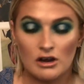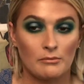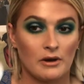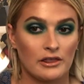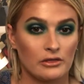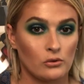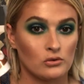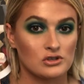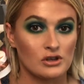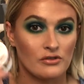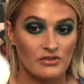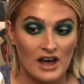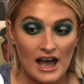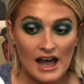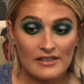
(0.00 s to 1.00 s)
you know my thoughts
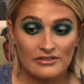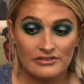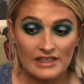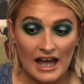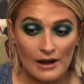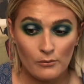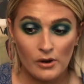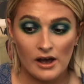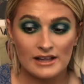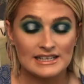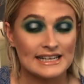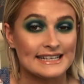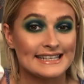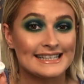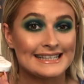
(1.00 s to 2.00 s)
on that. That worked
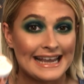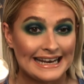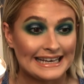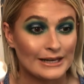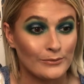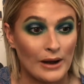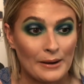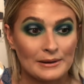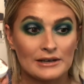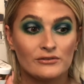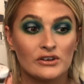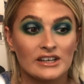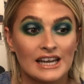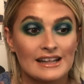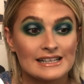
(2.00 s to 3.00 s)
insanely well, and if
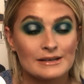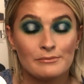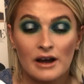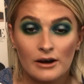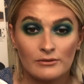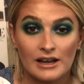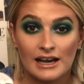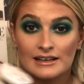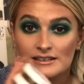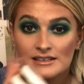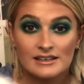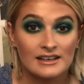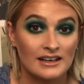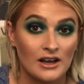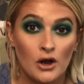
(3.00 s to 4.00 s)
you can get this in Poundland,
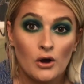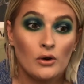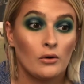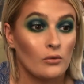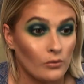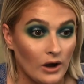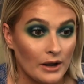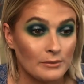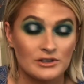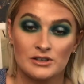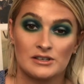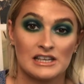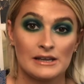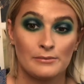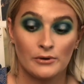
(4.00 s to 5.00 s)
why would you
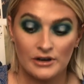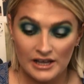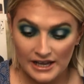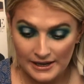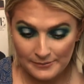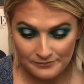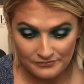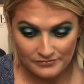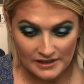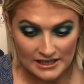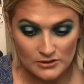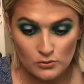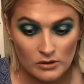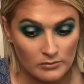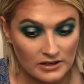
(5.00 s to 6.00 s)
sleep on it?
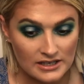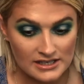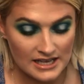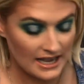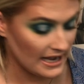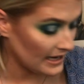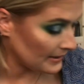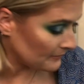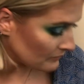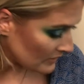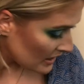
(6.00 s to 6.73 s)
That's what I'm going to say.